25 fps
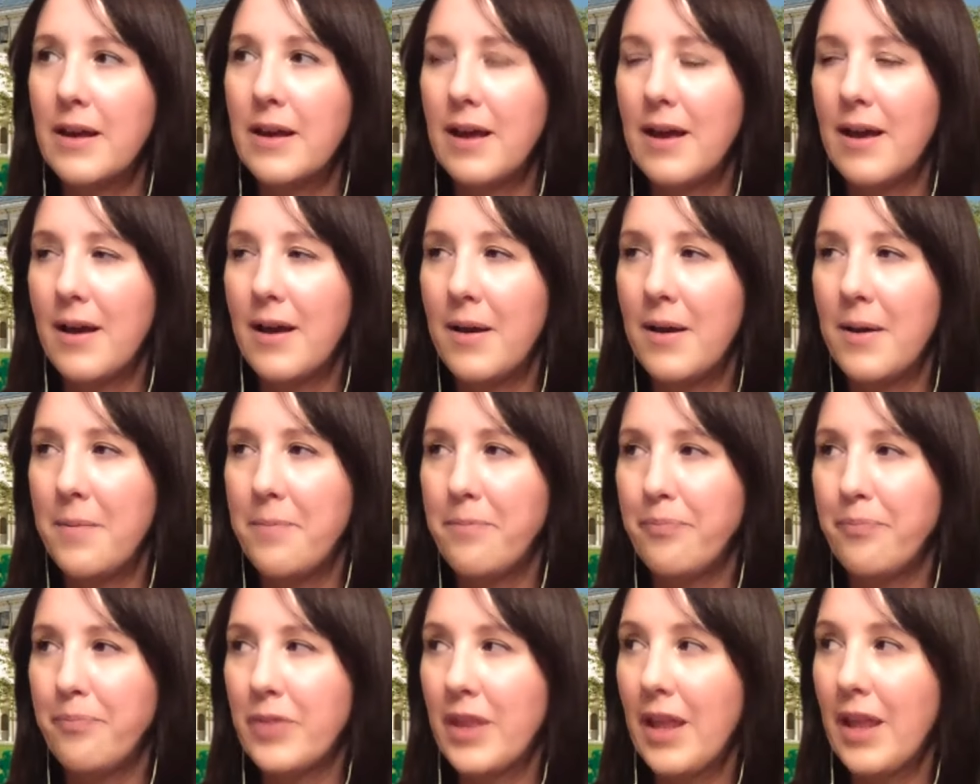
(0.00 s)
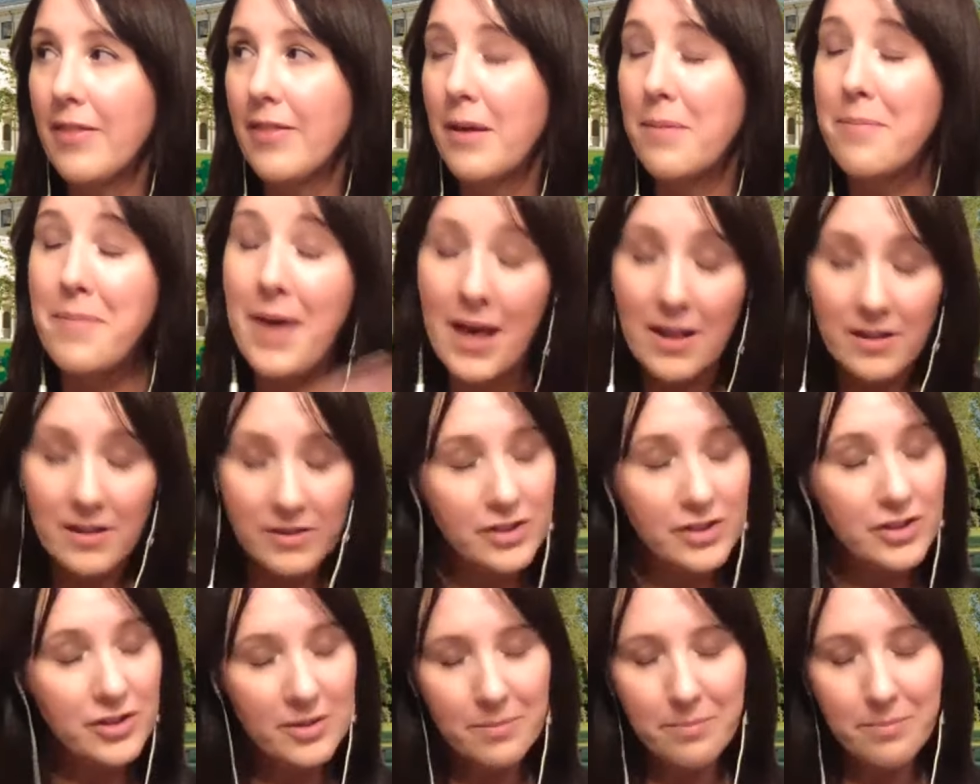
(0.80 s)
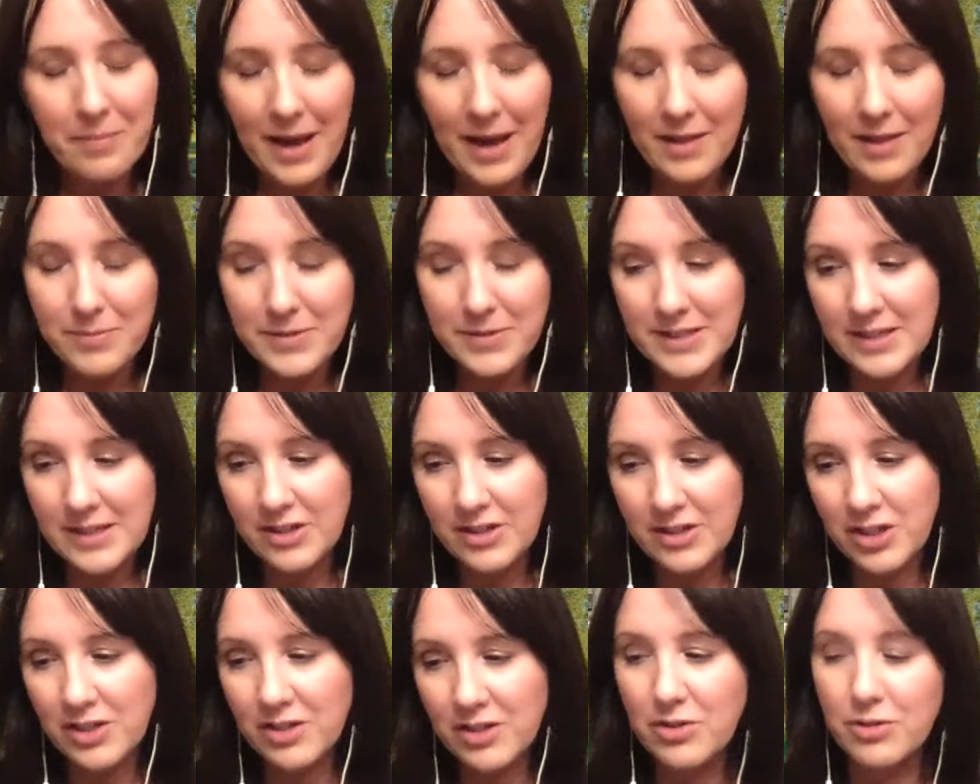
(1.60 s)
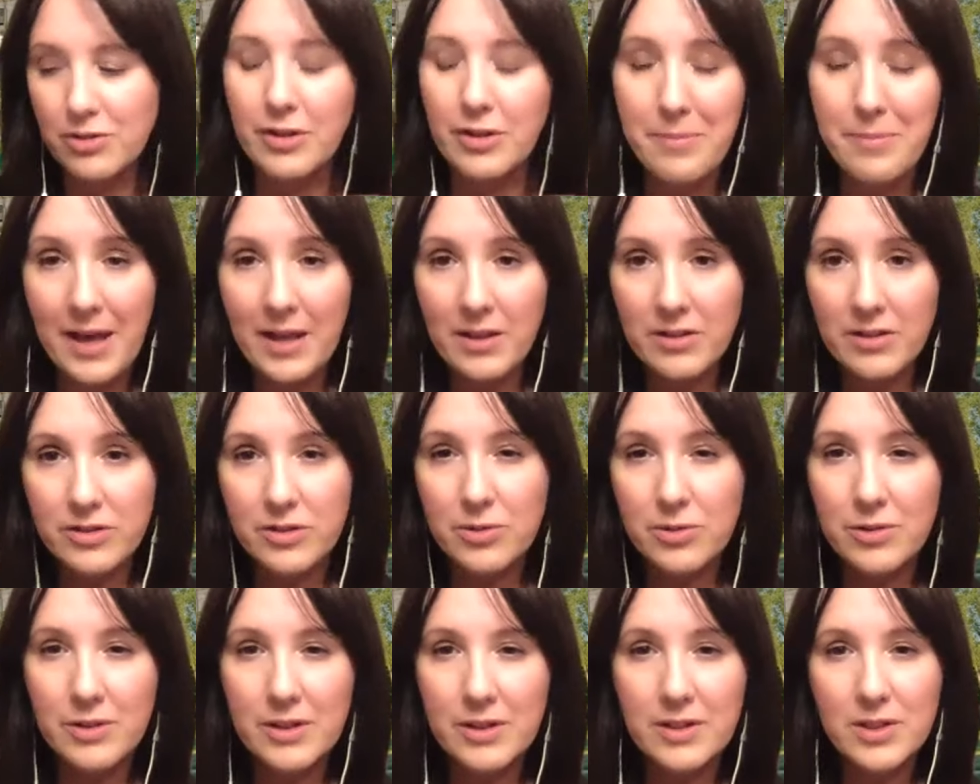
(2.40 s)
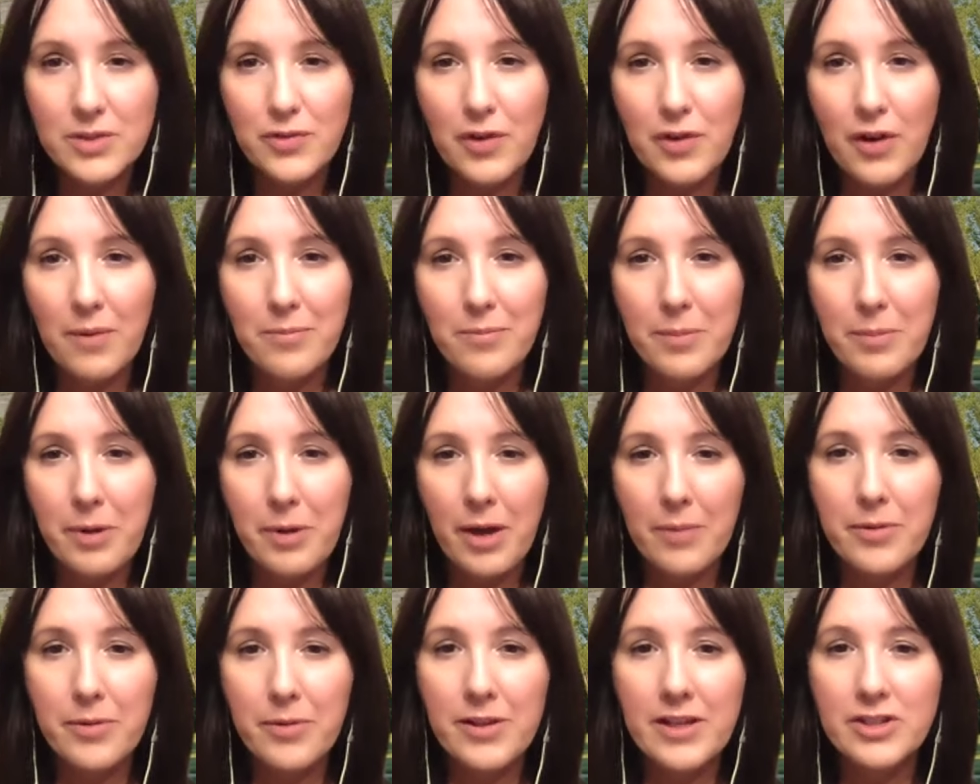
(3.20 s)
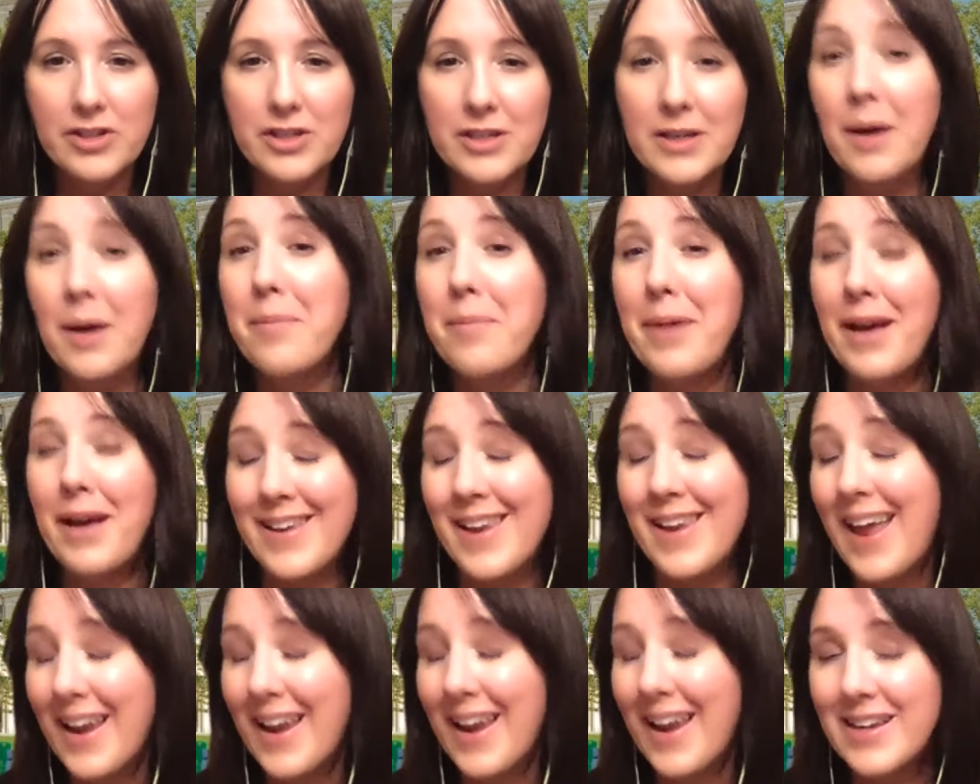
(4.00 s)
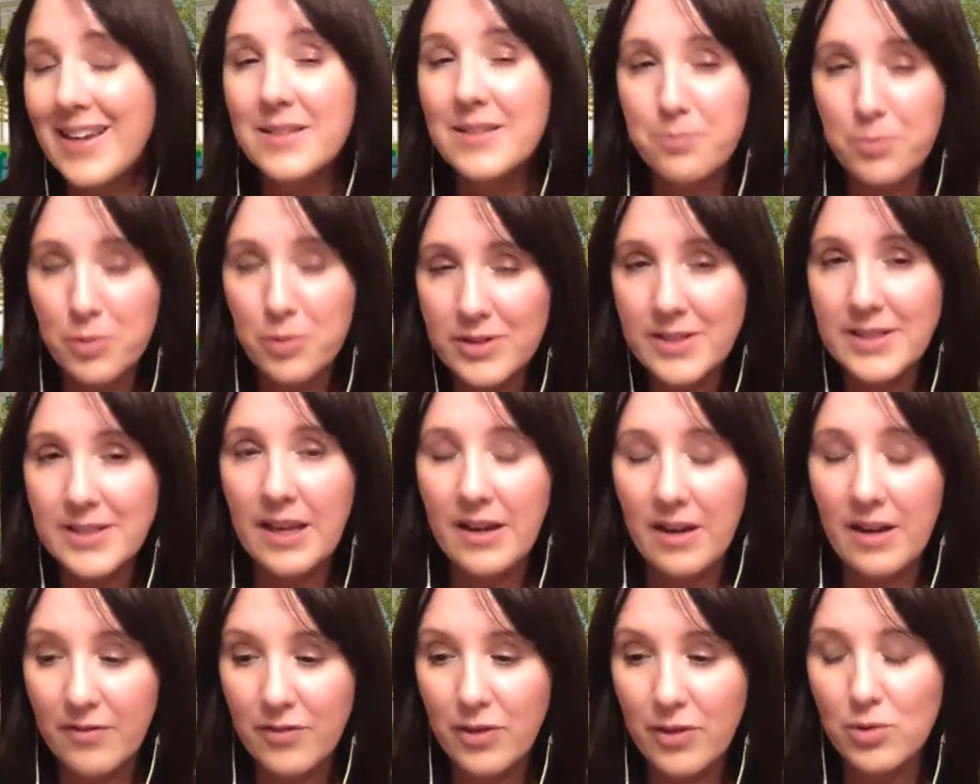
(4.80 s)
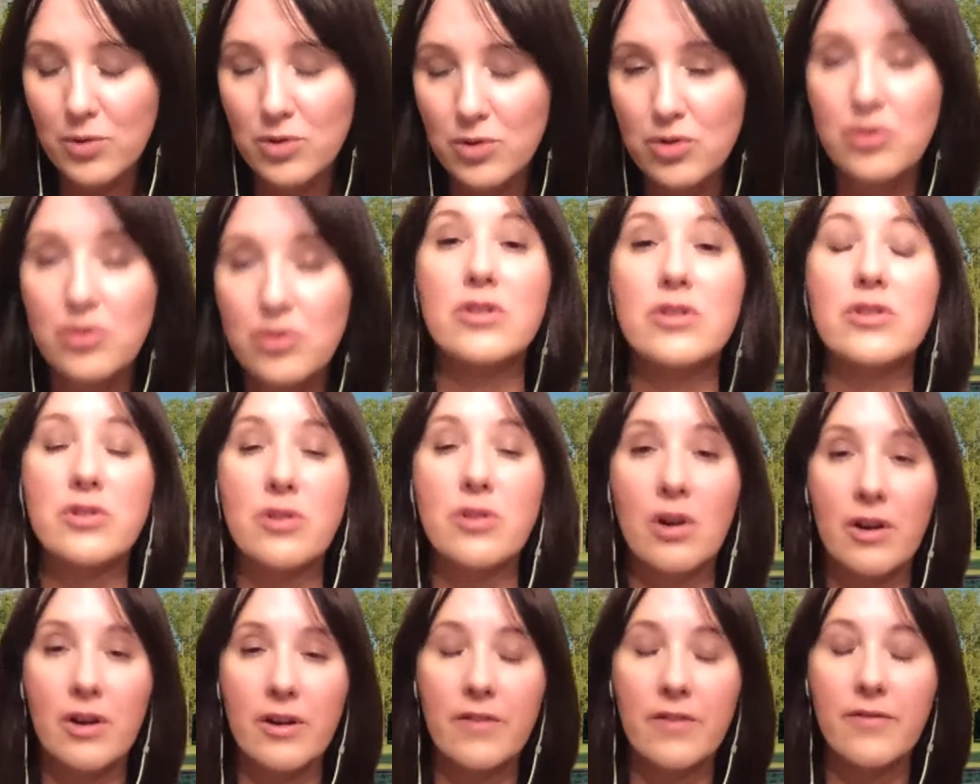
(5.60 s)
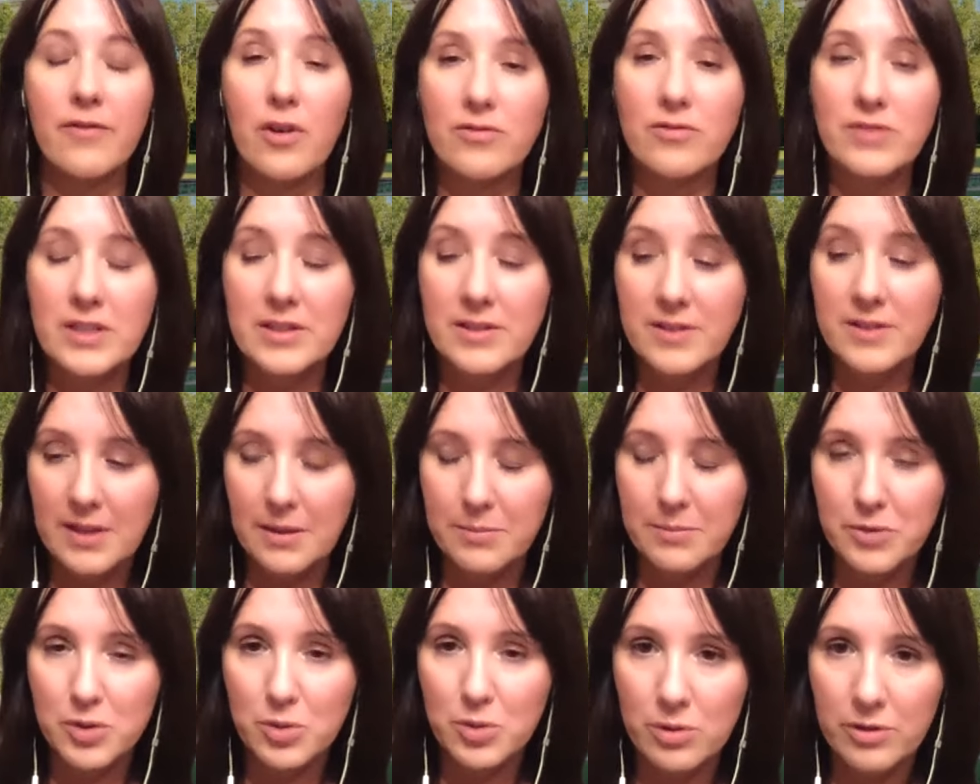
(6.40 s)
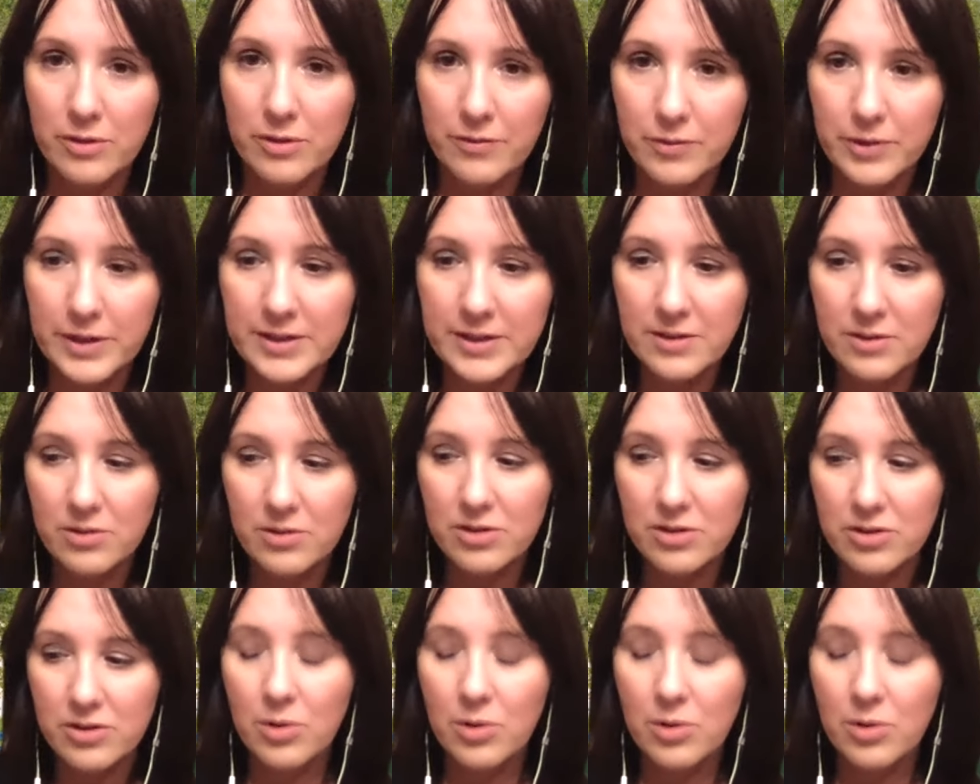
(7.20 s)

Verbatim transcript: um, the math mathematicians or the math students from the population, about 90% of those students are involved in some sort of research.